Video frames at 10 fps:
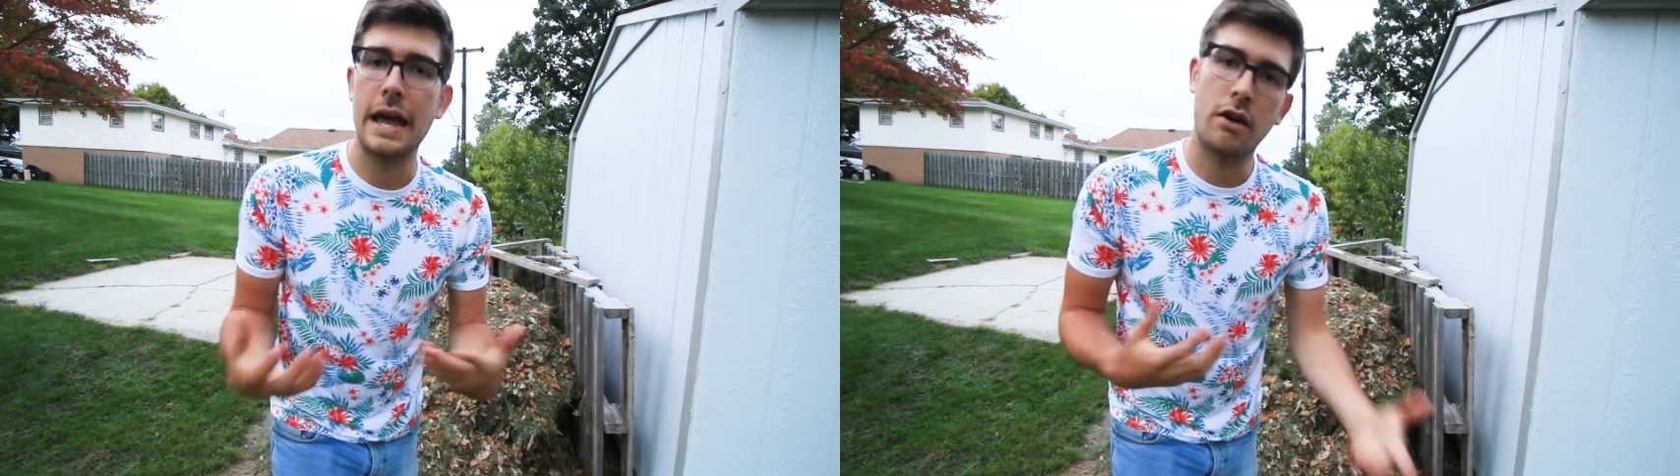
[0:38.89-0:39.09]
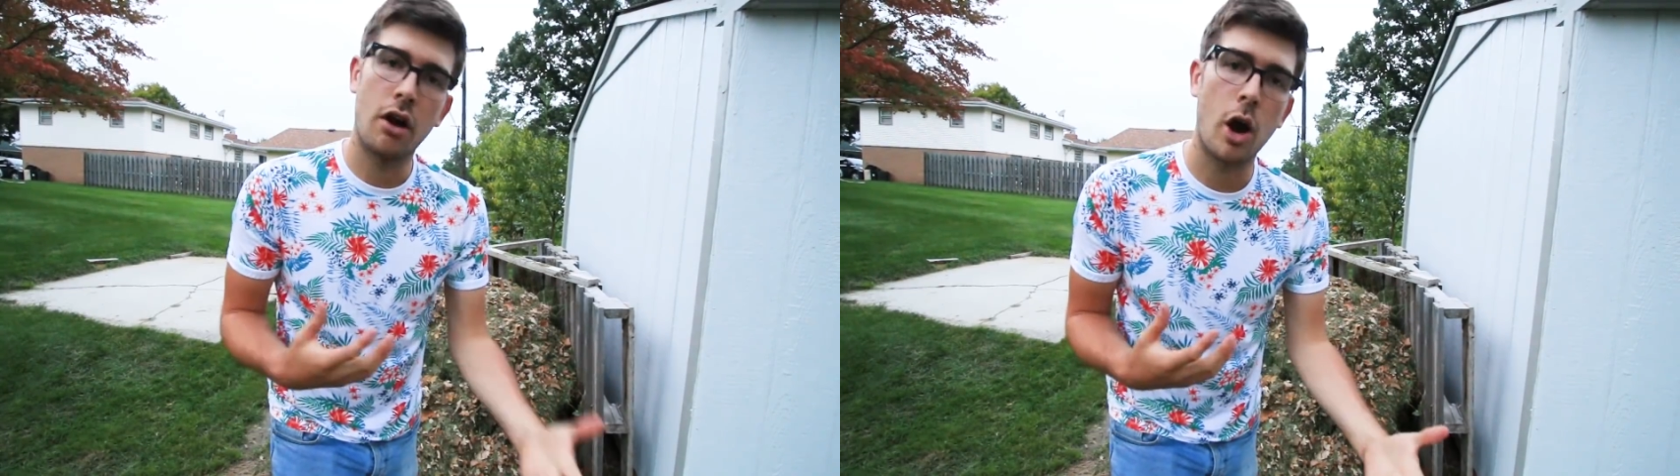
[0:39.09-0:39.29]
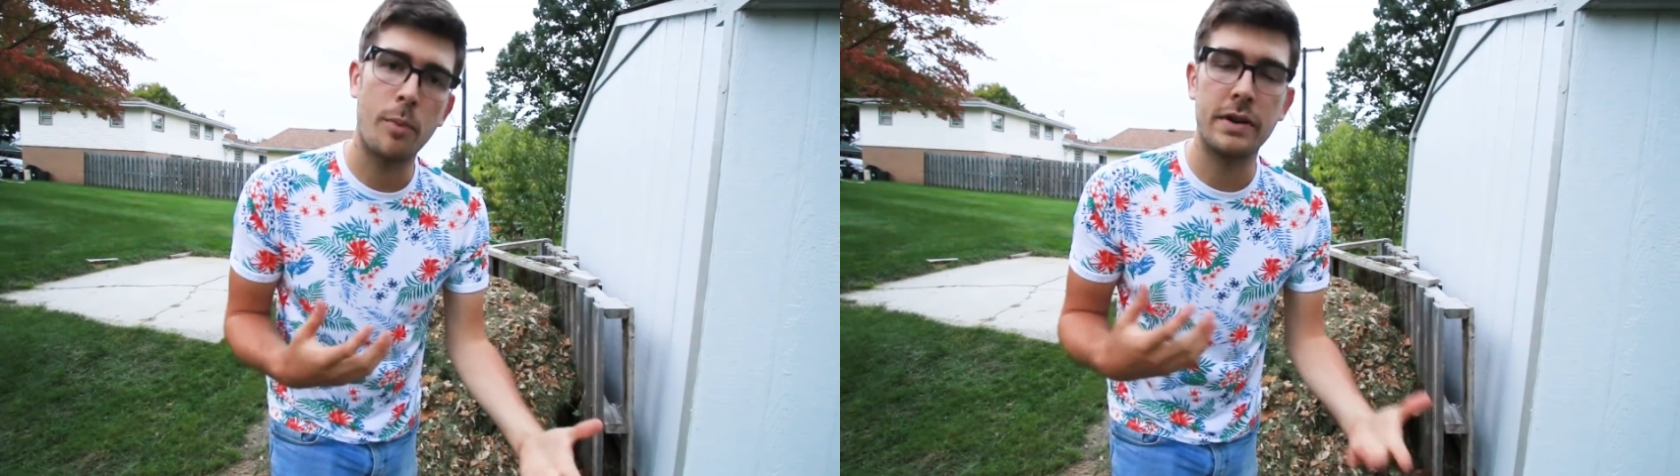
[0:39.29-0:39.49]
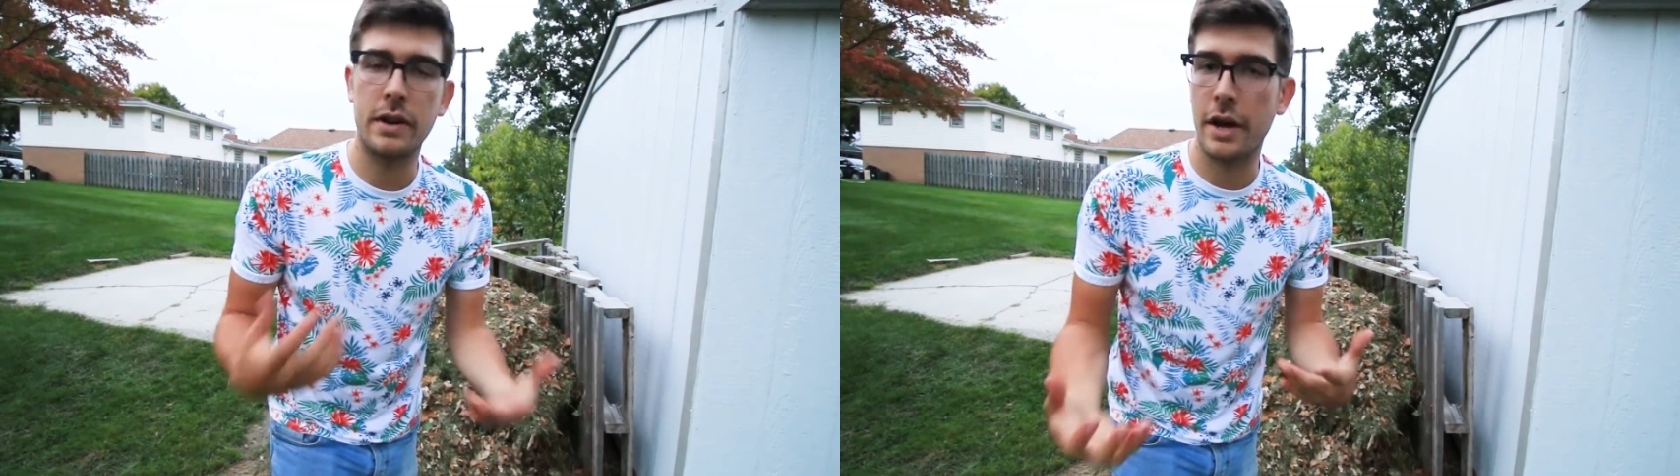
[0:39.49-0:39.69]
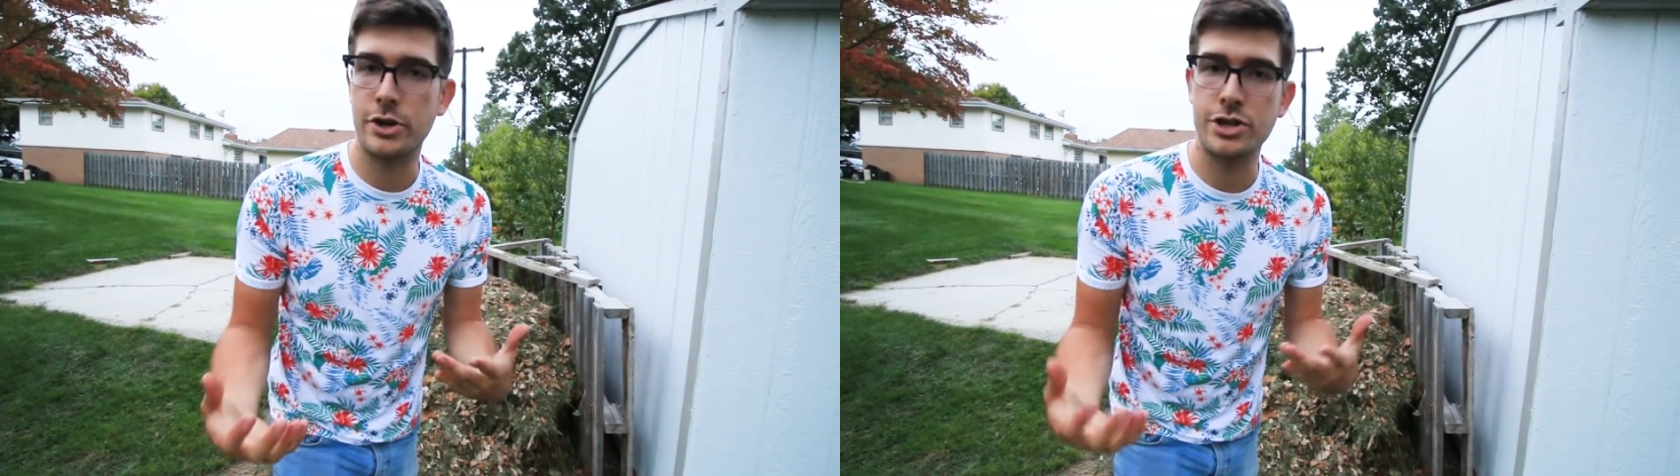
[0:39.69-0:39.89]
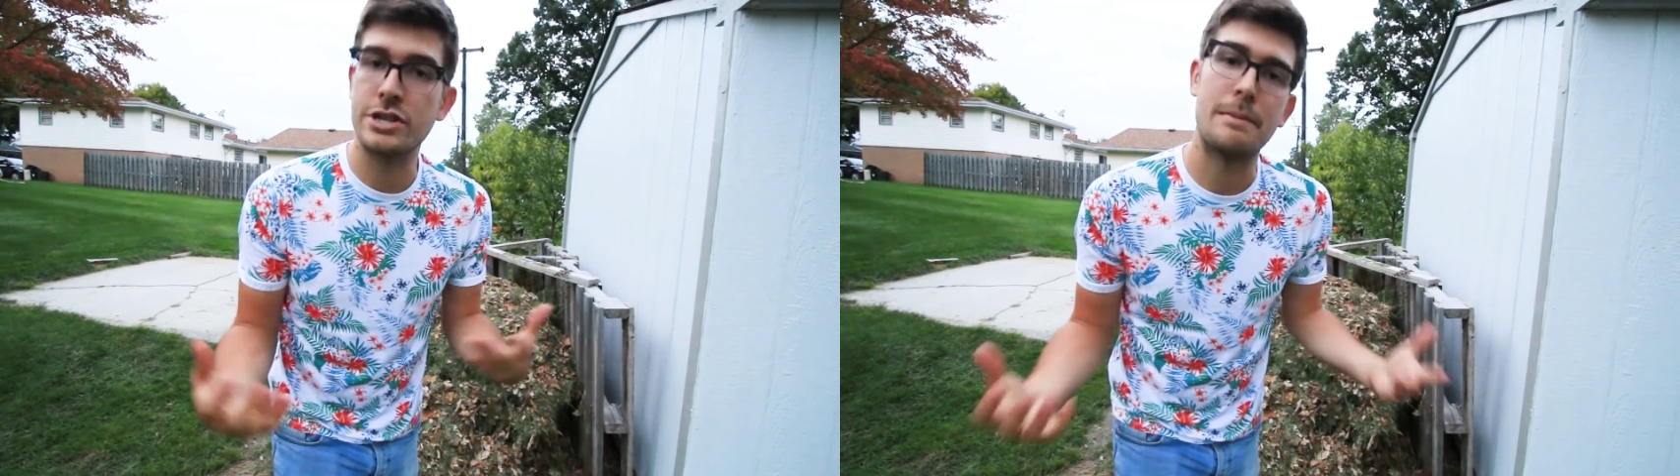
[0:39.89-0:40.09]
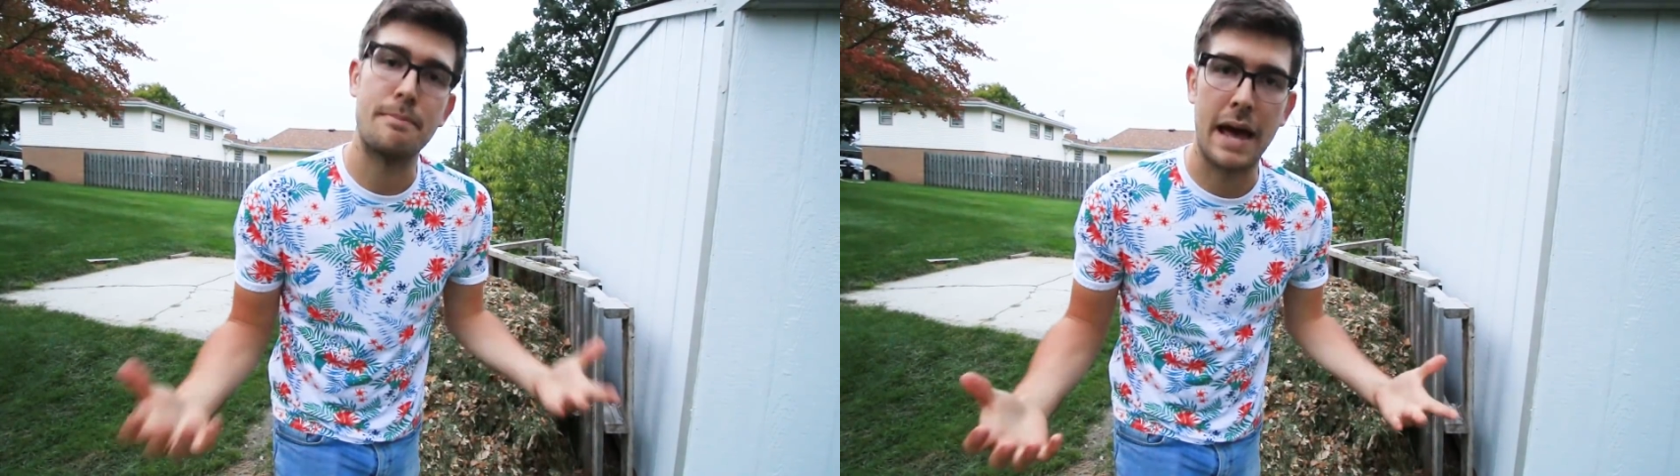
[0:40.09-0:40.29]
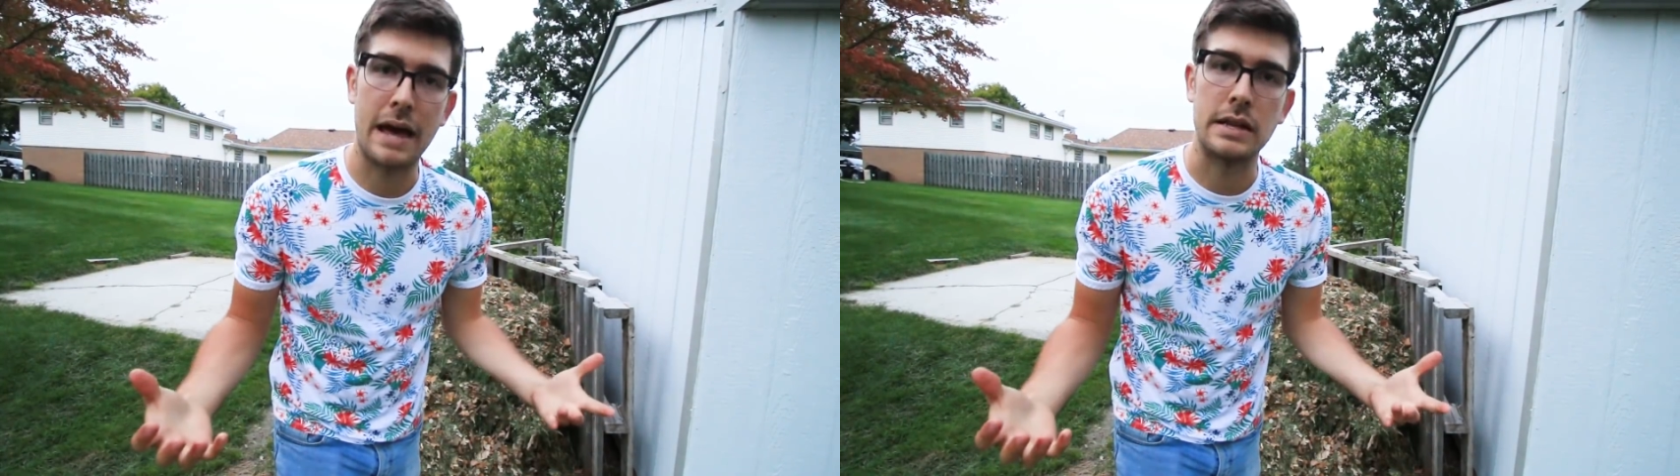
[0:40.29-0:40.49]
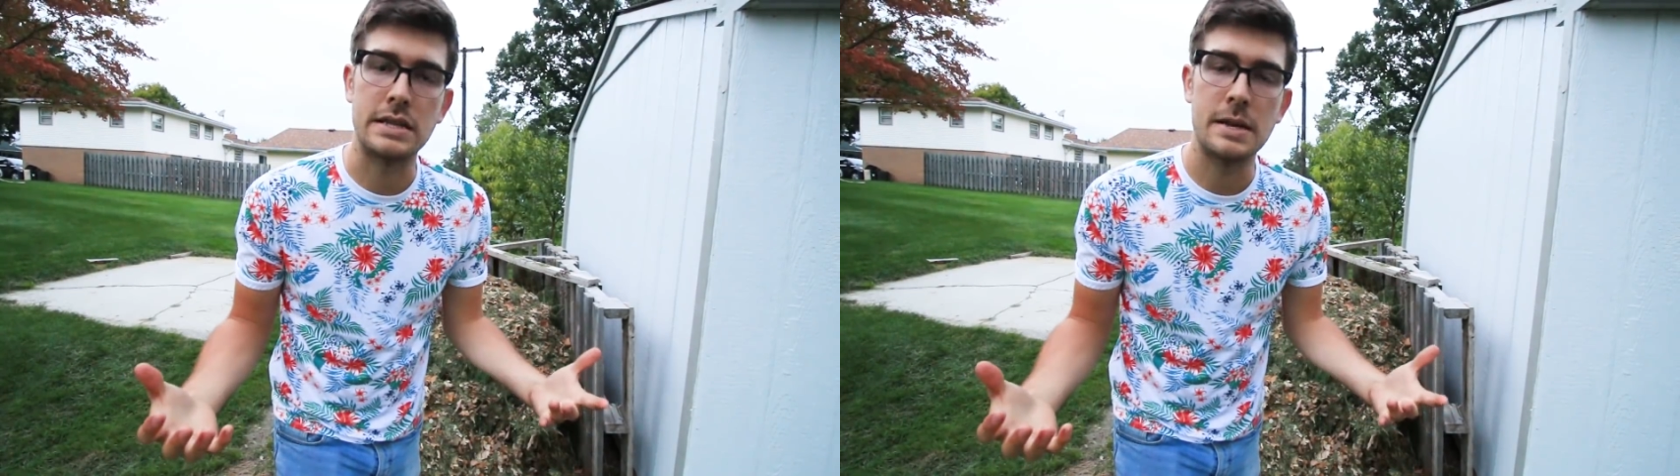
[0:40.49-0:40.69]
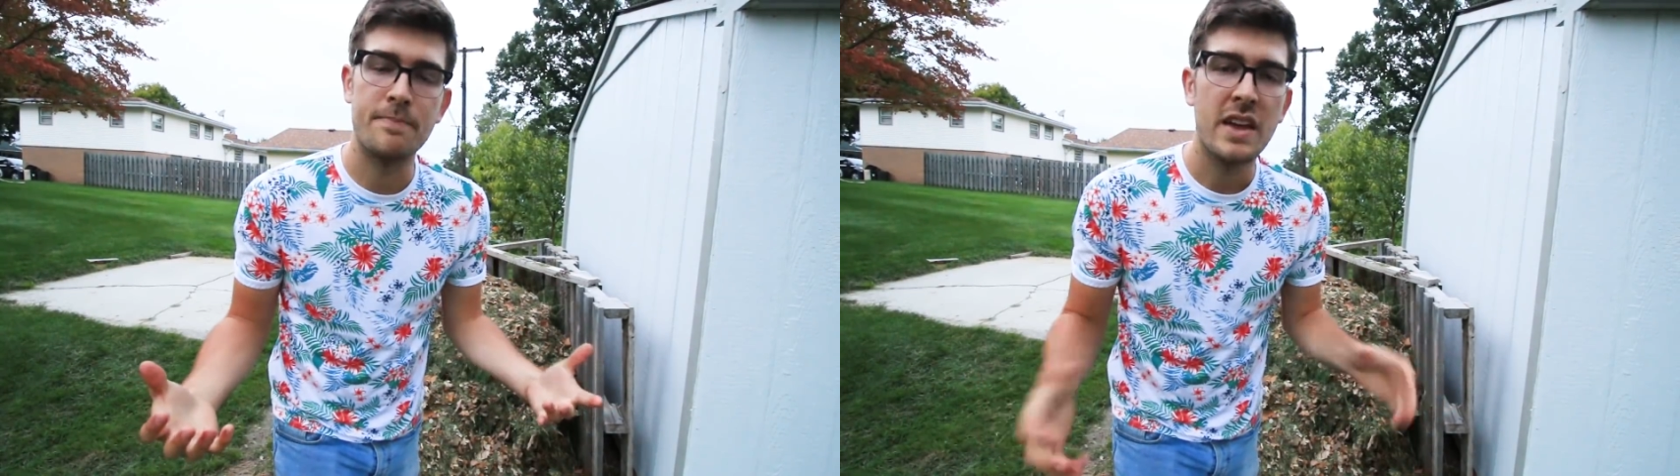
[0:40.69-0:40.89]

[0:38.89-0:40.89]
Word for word: carbon to nitrogen imbalance?